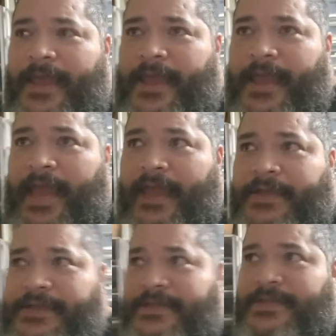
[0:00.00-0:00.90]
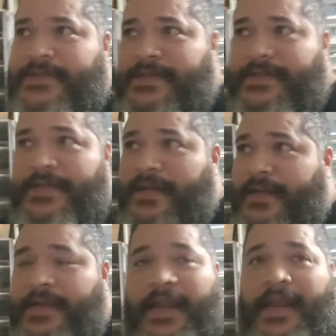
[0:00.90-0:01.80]
And
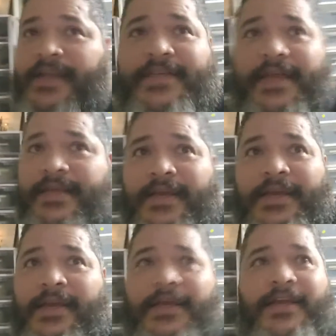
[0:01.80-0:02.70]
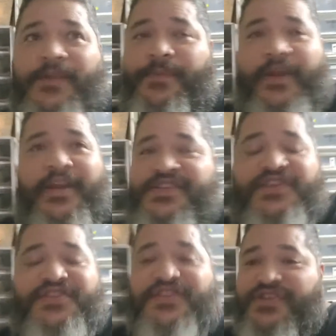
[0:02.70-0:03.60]
like I said, The breeding
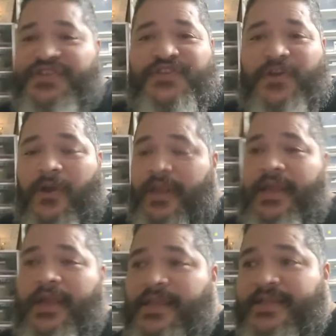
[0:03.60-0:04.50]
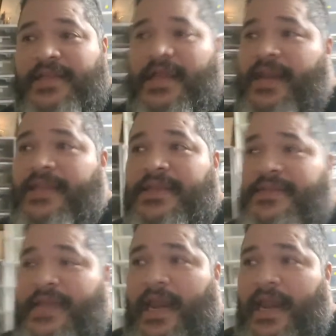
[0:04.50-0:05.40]
season is just starting. There's a lot of things
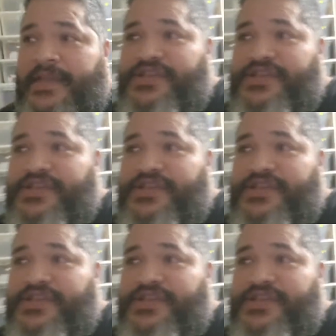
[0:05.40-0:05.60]
that I like to